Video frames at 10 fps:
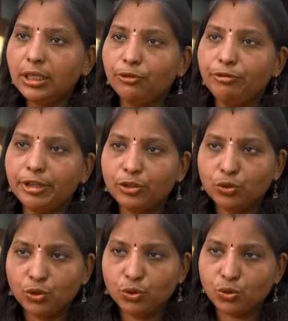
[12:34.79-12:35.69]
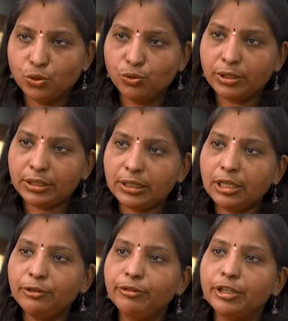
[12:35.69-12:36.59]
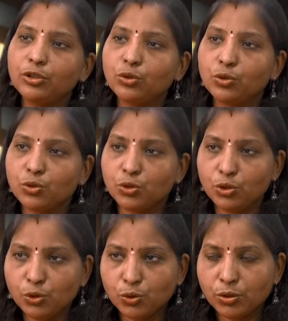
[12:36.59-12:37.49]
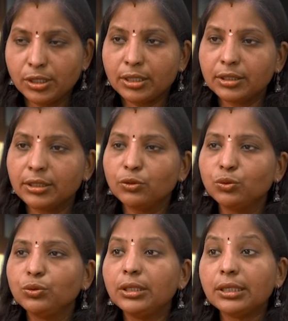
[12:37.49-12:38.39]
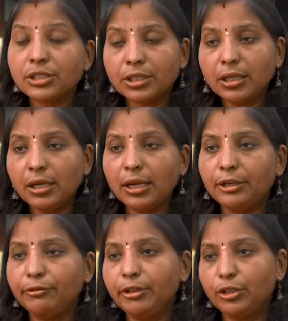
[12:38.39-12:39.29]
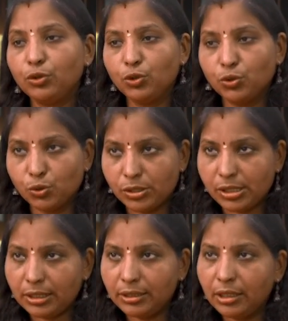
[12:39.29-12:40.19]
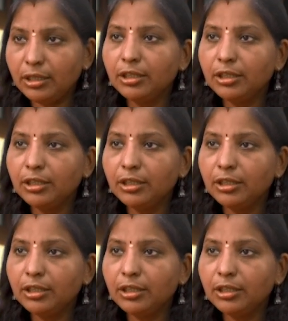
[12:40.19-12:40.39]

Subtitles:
where to use Udvartana, where to use Udgarshana and where to use Utsadana.